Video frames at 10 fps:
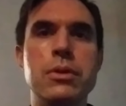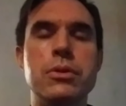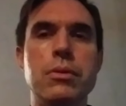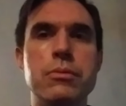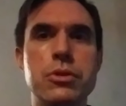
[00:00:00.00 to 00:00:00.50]

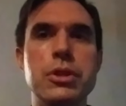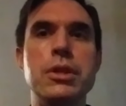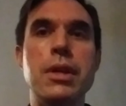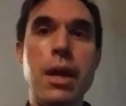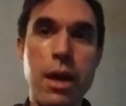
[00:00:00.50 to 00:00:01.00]
so G,
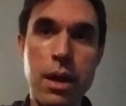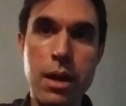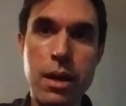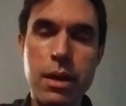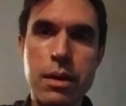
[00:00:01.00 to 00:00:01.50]

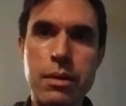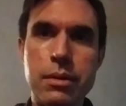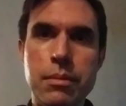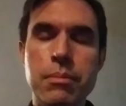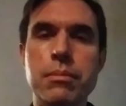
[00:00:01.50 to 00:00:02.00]
A,
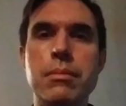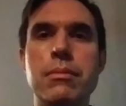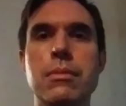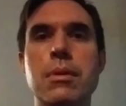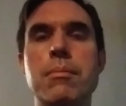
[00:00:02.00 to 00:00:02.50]

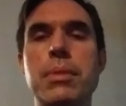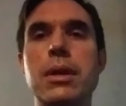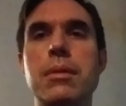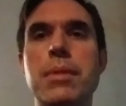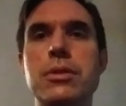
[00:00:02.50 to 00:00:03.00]

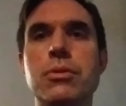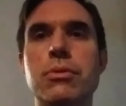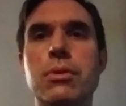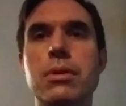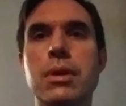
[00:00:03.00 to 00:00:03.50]
B major
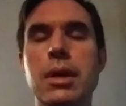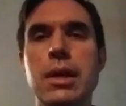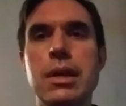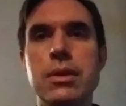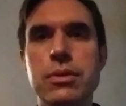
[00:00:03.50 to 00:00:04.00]
3rd,
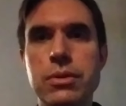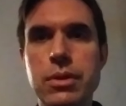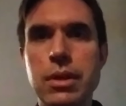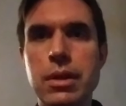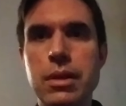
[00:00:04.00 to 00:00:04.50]

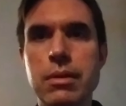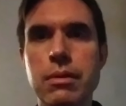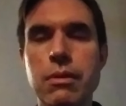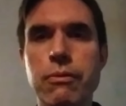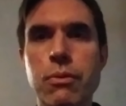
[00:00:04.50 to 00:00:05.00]
C
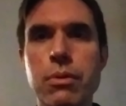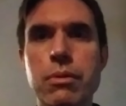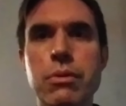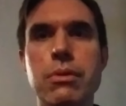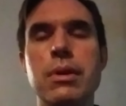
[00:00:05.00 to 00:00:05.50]
the
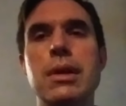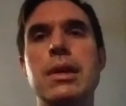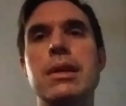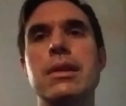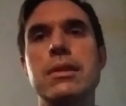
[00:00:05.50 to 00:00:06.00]
4th,
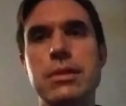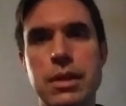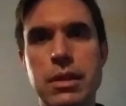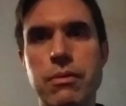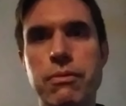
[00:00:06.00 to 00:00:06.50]

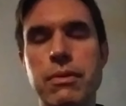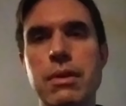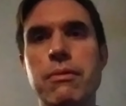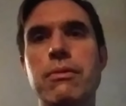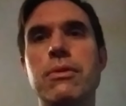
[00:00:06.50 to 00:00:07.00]
D the
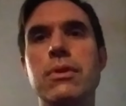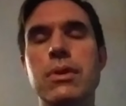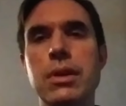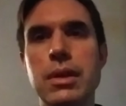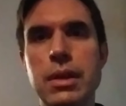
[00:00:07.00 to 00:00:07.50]
5th,
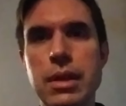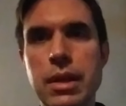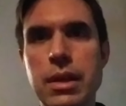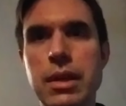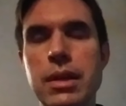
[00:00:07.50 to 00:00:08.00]

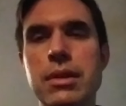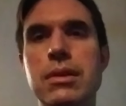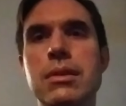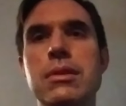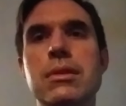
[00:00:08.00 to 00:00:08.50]
E
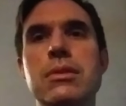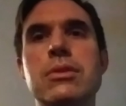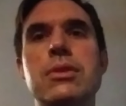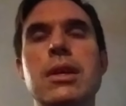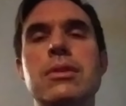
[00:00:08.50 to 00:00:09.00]

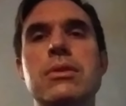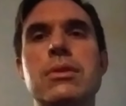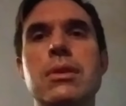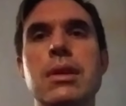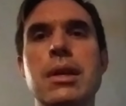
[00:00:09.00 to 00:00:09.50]

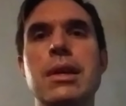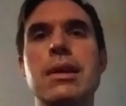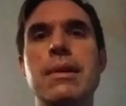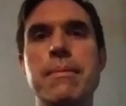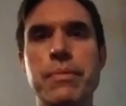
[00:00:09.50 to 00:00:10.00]
6th,
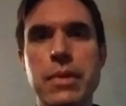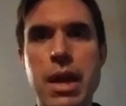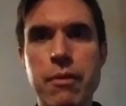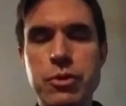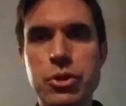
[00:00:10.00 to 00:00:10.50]

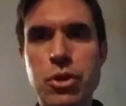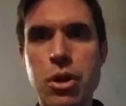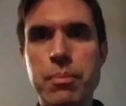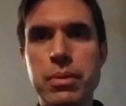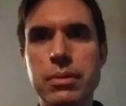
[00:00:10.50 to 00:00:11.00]
F
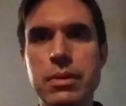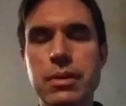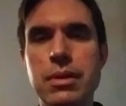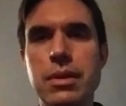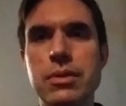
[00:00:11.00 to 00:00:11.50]
sharp
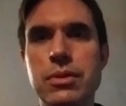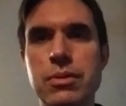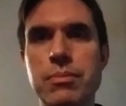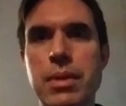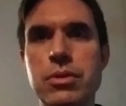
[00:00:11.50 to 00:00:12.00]
is
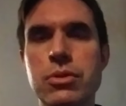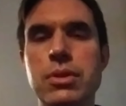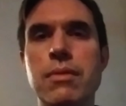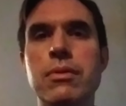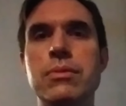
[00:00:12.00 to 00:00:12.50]
this major
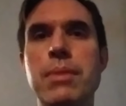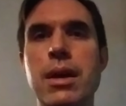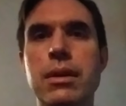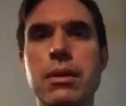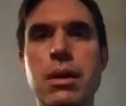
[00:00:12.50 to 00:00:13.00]
7th
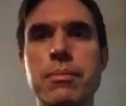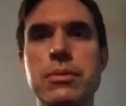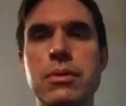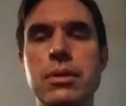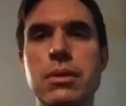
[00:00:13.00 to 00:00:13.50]
back up
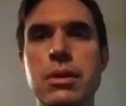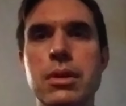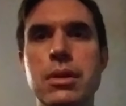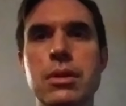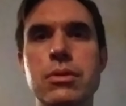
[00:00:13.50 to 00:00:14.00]
to the
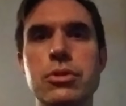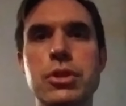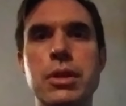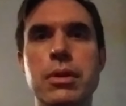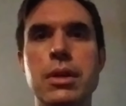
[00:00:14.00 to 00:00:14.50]

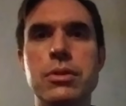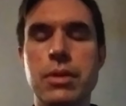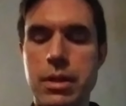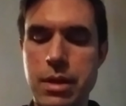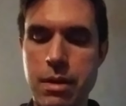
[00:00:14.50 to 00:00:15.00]
G. Okay, so
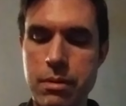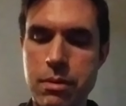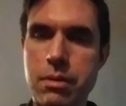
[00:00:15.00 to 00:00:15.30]
you get that.